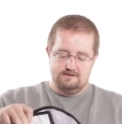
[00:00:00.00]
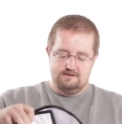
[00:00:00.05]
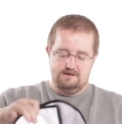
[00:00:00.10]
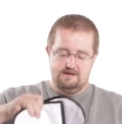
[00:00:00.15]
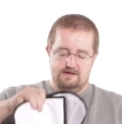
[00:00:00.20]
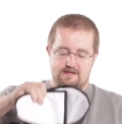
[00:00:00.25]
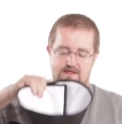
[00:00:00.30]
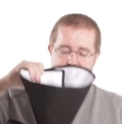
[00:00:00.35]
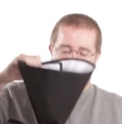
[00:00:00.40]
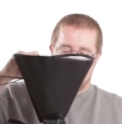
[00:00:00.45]

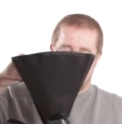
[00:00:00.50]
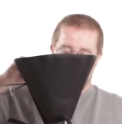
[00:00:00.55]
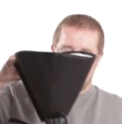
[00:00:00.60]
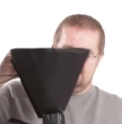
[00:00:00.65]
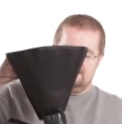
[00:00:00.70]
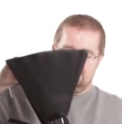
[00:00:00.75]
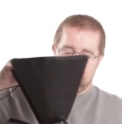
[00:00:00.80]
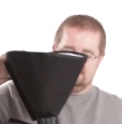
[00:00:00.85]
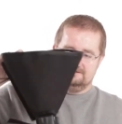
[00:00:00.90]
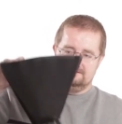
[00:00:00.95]
And that
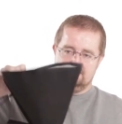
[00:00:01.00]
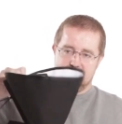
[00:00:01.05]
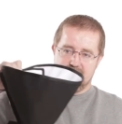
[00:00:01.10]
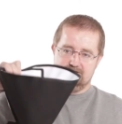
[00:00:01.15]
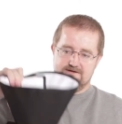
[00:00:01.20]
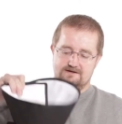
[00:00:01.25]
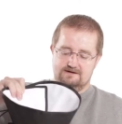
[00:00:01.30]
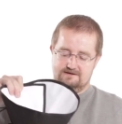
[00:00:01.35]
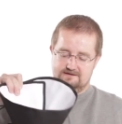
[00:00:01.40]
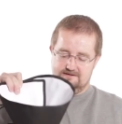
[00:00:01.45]
thing is on
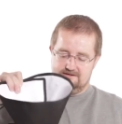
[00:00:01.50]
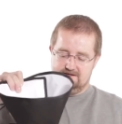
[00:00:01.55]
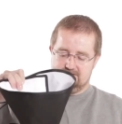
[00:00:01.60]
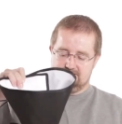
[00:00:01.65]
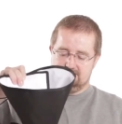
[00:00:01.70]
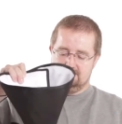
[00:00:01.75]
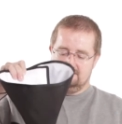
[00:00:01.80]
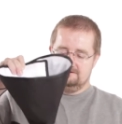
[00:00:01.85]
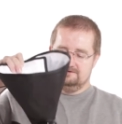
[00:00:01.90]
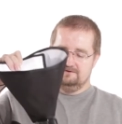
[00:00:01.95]
there. That's
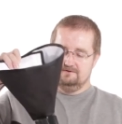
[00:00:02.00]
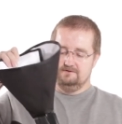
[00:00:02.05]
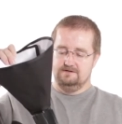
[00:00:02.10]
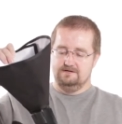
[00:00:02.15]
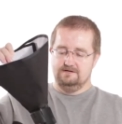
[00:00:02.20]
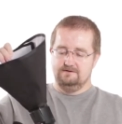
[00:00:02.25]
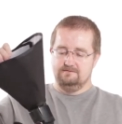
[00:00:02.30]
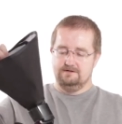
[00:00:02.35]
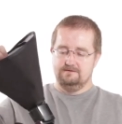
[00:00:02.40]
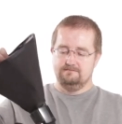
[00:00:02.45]
not going
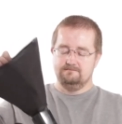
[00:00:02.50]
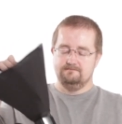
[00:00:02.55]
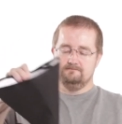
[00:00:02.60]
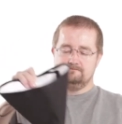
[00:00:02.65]
anywhere.